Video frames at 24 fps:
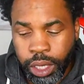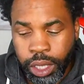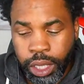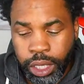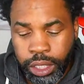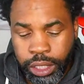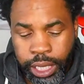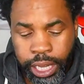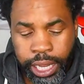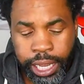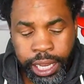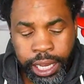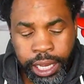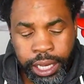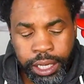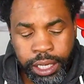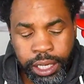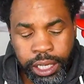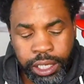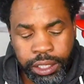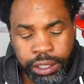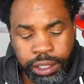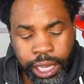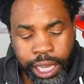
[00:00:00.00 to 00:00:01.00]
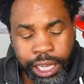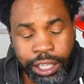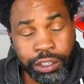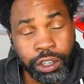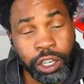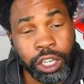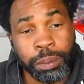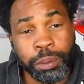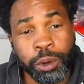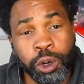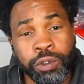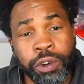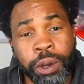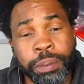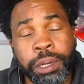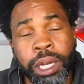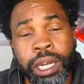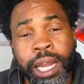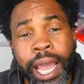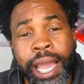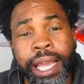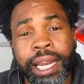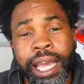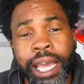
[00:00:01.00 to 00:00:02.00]
Then he said he's going to move up to
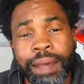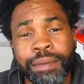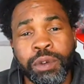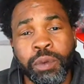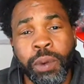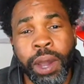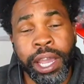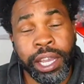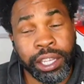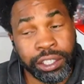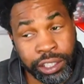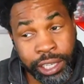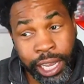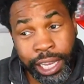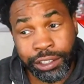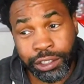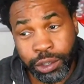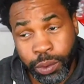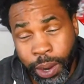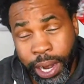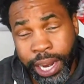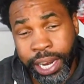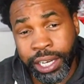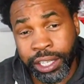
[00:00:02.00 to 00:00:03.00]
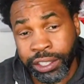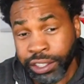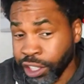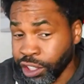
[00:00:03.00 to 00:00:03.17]
light heavyweight, chase greatness.